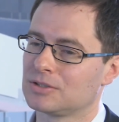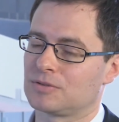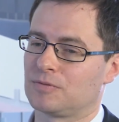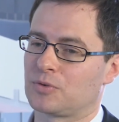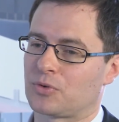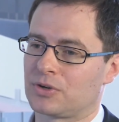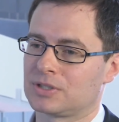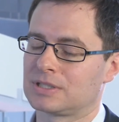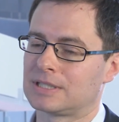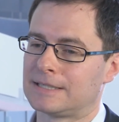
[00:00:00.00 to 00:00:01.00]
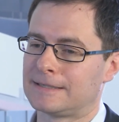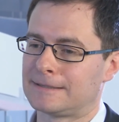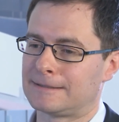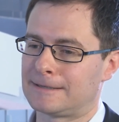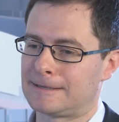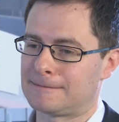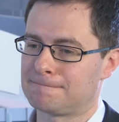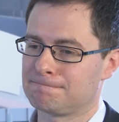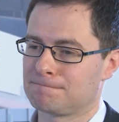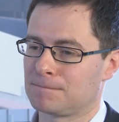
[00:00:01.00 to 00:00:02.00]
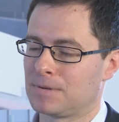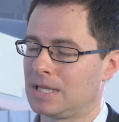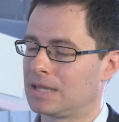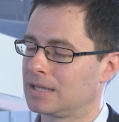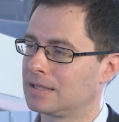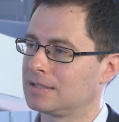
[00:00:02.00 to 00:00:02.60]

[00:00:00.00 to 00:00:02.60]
So of course, with